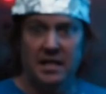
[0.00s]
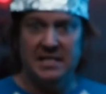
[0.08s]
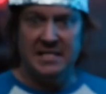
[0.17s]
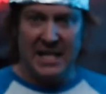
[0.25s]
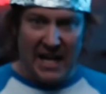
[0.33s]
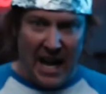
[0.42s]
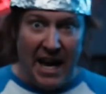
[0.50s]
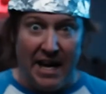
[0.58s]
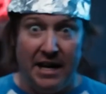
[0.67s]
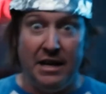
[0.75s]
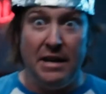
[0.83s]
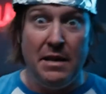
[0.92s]
It's like,
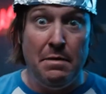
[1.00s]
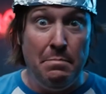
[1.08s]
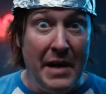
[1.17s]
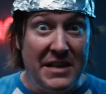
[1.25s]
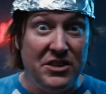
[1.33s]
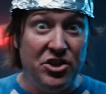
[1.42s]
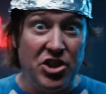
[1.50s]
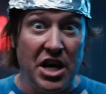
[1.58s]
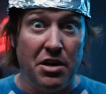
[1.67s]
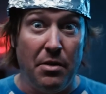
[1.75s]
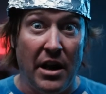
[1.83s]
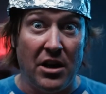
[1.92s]
hey, make the
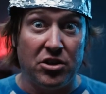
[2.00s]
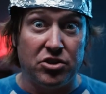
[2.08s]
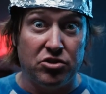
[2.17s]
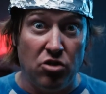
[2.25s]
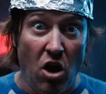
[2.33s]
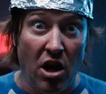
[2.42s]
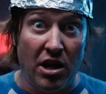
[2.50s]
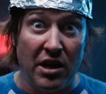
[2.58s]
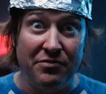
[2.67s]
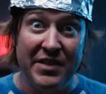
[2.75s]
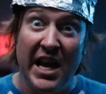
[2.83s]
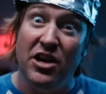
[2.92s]
generator strong
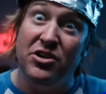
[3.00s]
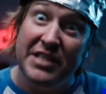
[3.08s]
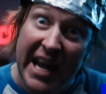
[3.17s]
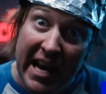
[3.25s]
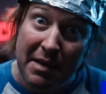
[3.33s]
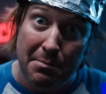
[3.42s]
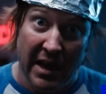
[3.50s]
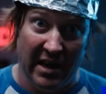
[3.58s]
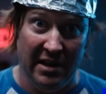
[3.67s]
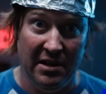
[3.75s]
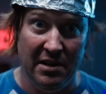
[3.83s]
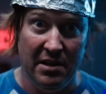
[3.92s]
enough to entertain
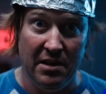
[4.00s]
me,